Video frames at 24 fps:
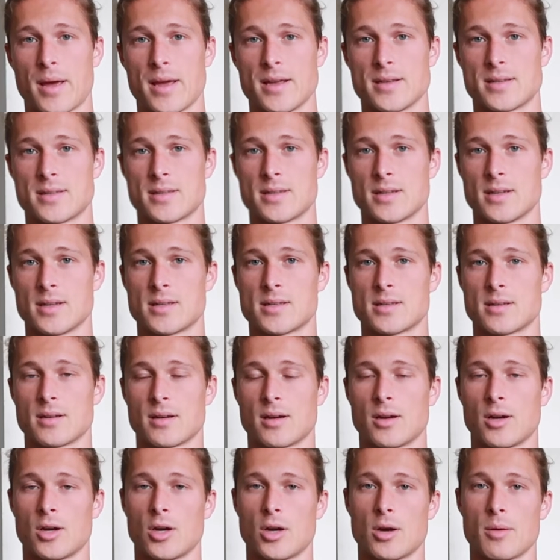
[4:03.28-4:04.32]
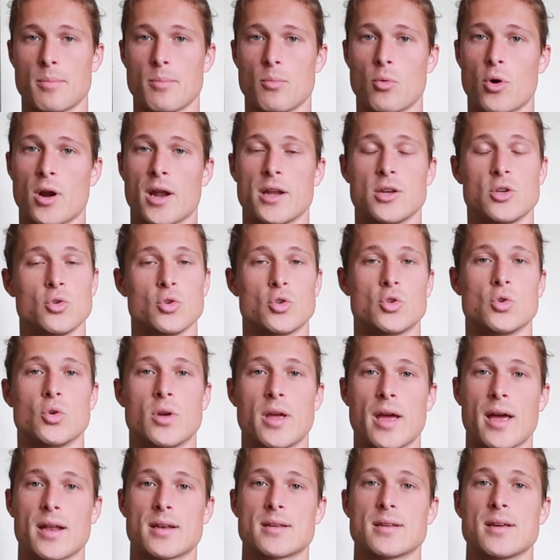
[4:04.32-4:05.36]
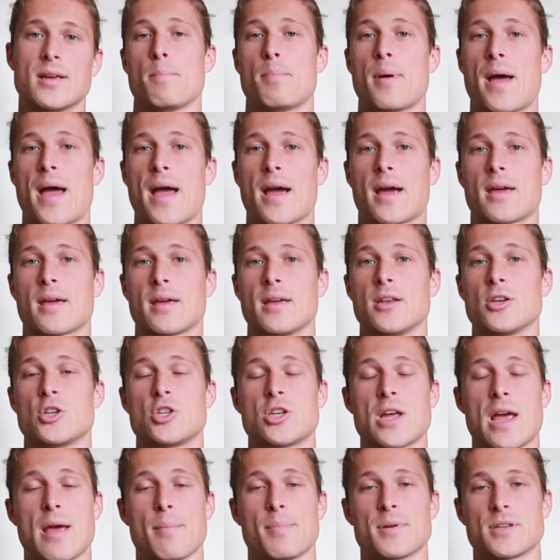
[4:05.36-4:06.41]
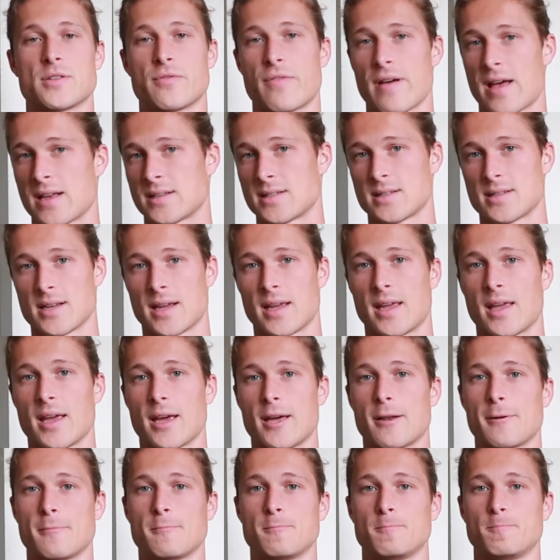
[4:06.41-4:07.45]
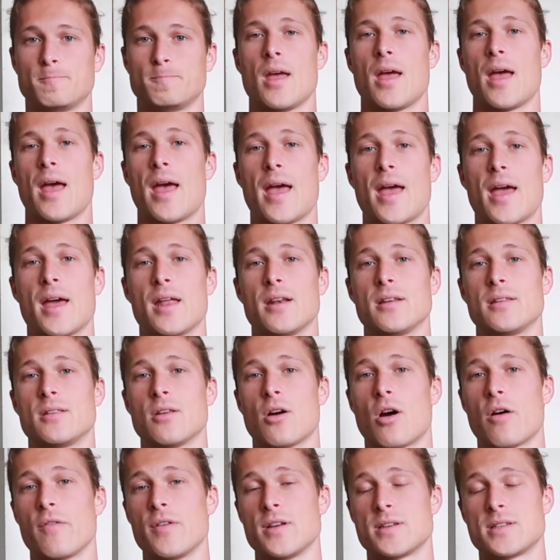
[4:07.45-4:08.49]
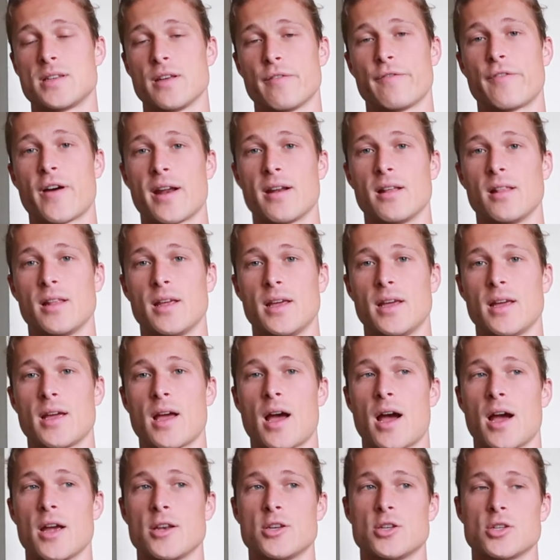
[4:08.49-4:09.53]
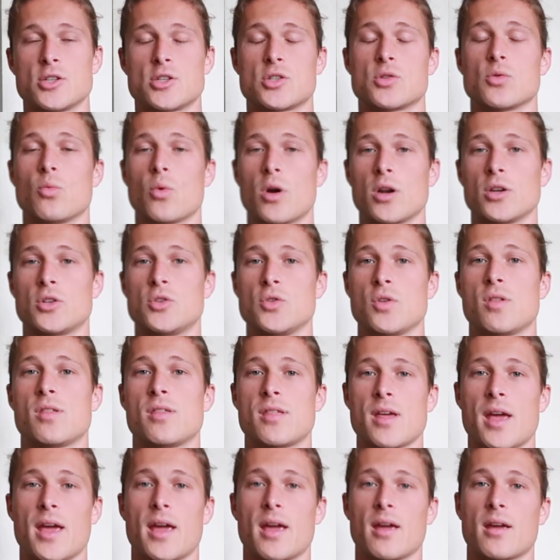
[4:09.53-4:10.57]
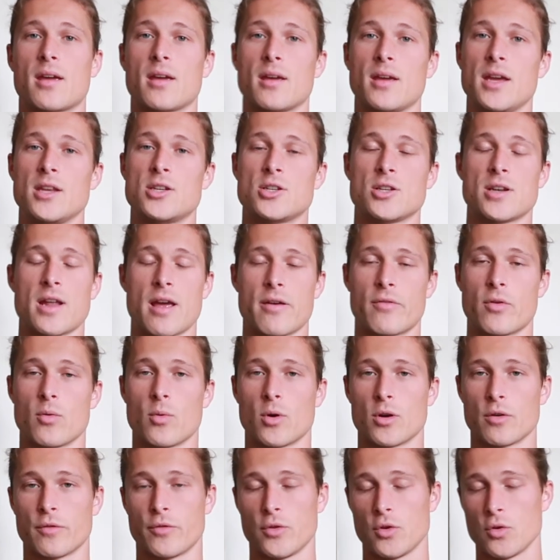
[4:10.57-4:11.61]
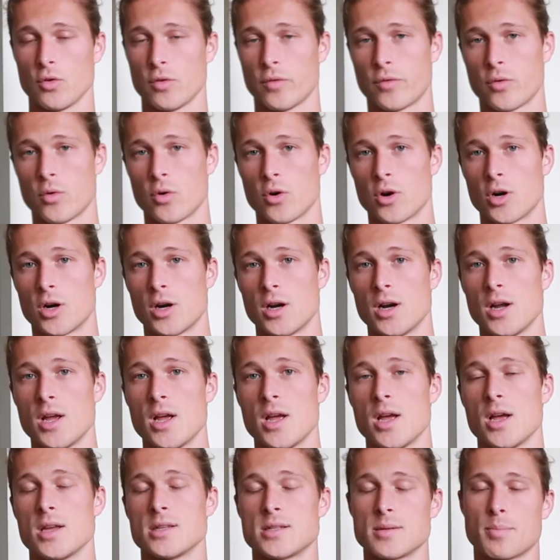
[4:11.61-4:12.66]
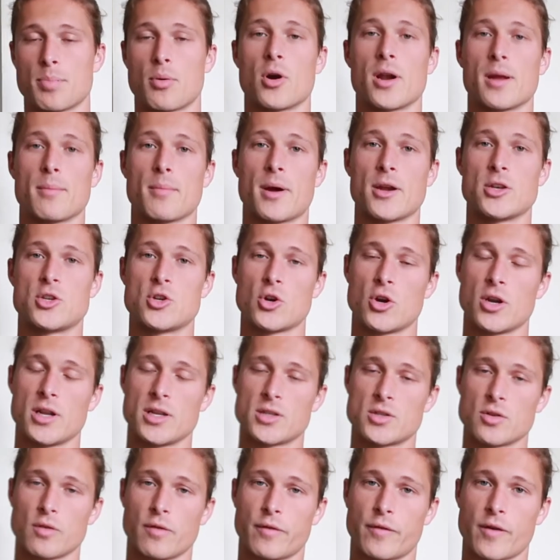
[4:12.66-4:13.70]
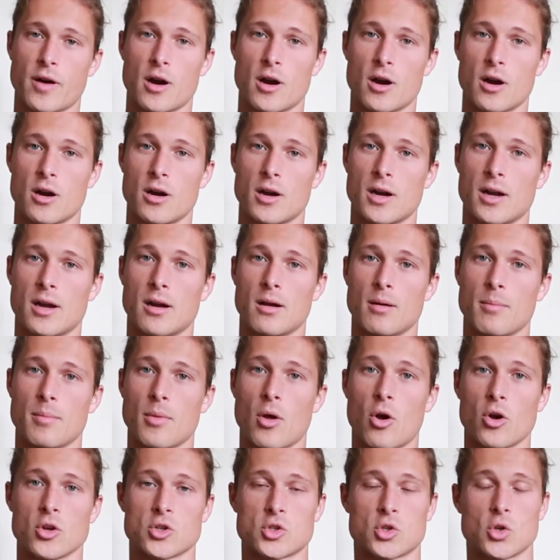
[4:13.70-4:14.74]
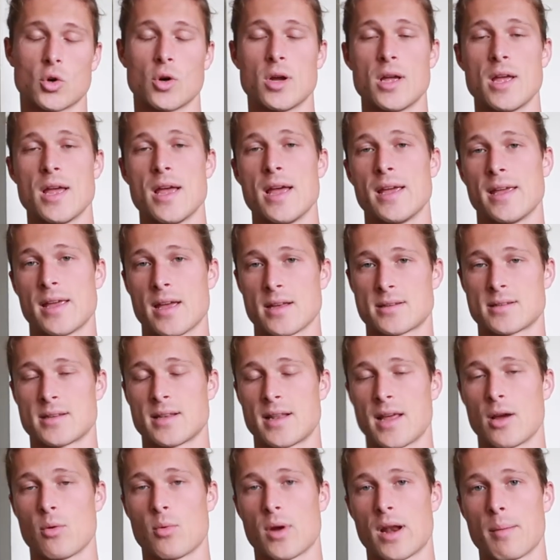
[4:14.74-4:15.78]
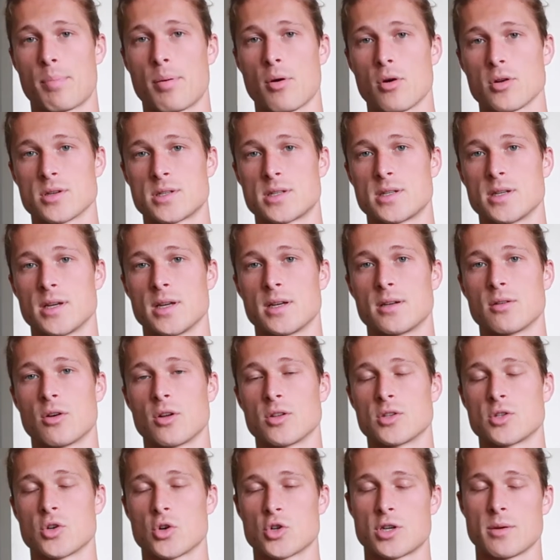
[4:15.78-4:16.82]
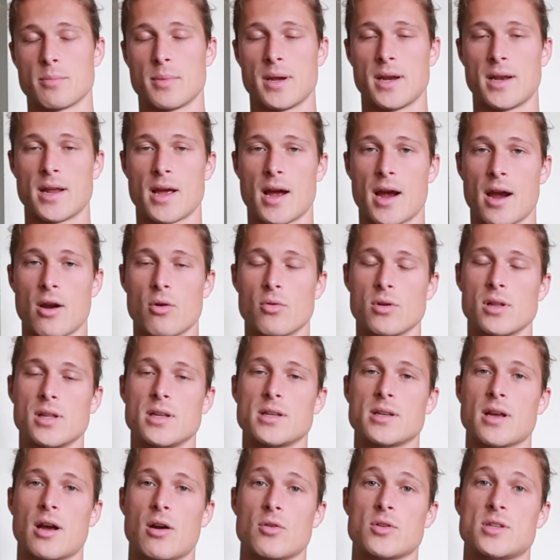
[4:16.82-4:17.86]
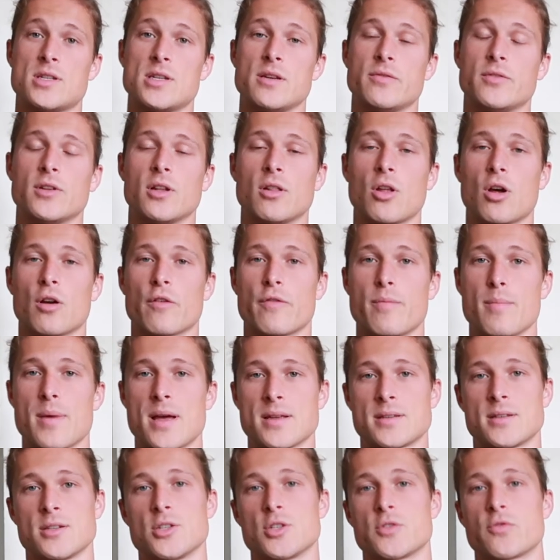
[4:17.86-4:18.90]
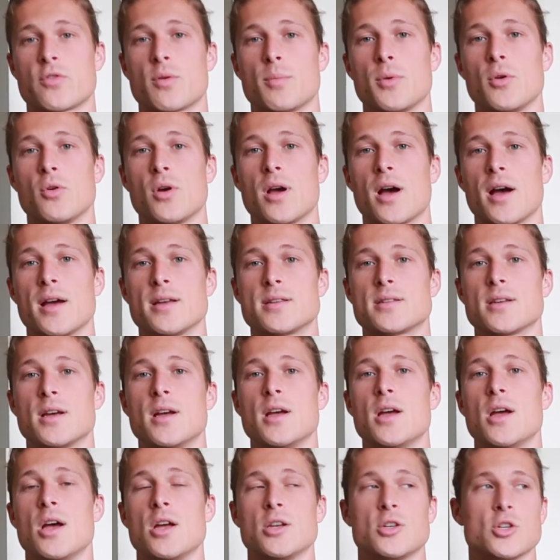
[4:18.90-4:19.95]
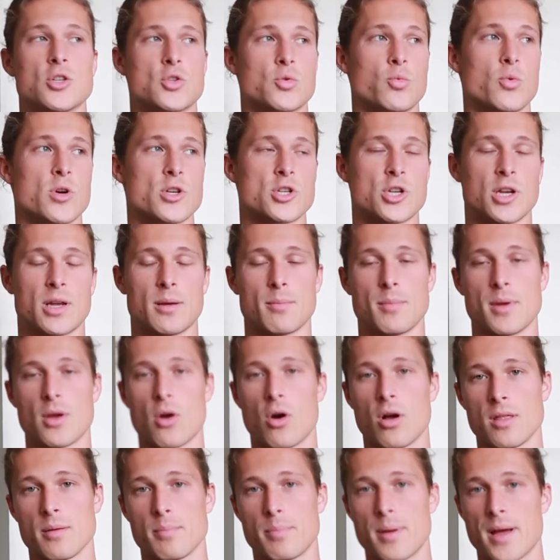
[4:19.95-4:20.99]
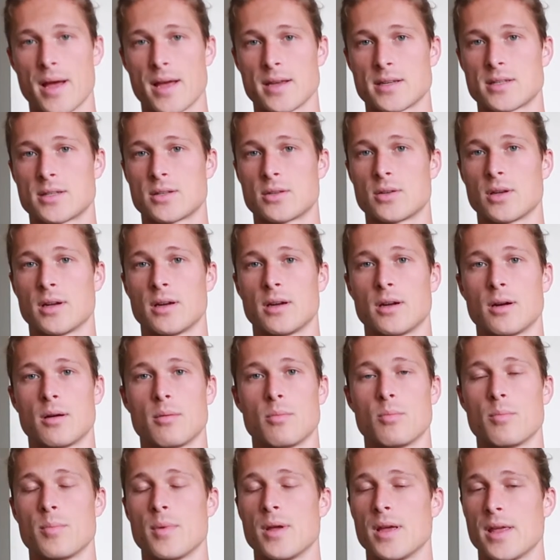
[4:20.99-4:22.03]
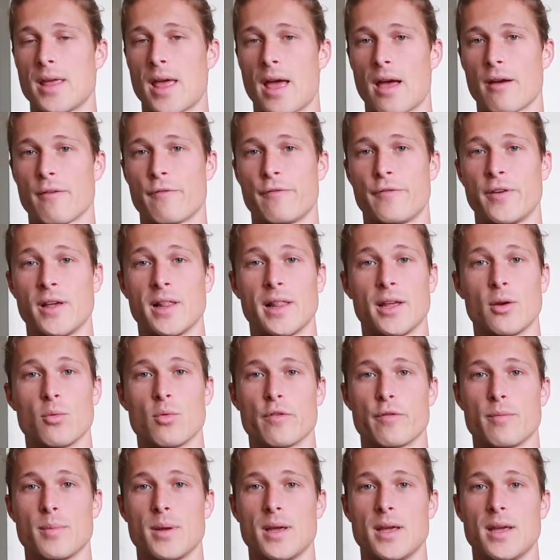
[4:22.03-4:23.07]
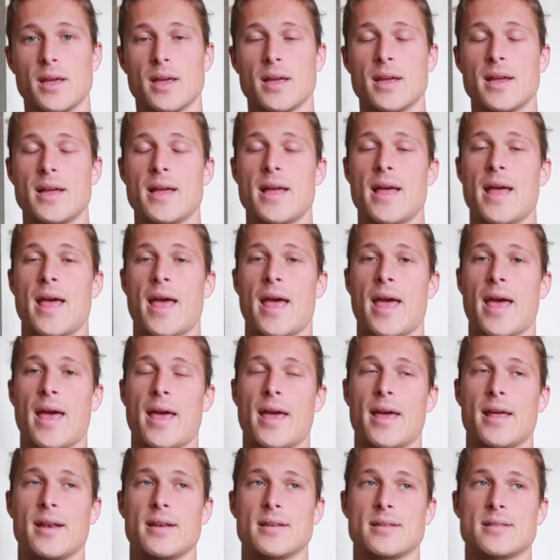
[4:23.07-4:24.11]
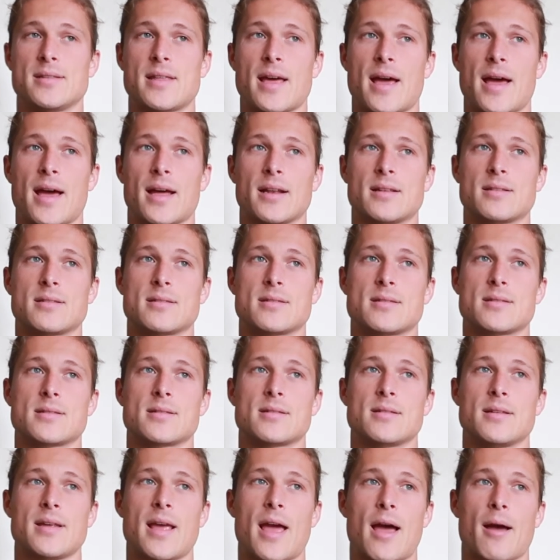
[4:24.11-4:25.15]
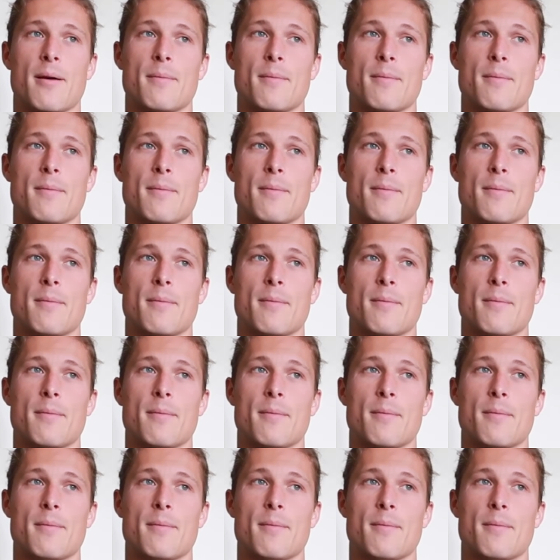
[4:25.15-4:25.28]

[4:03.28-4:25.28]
basis, what I do to get back in shape as fast as I can. And obviously, finally, I just wanted to thank each and every one of you for supporting my journey so far. Also, yesterday when I posted on social media, I received a lot of messages from you guys just wishing me all the best, feeling with me, and that,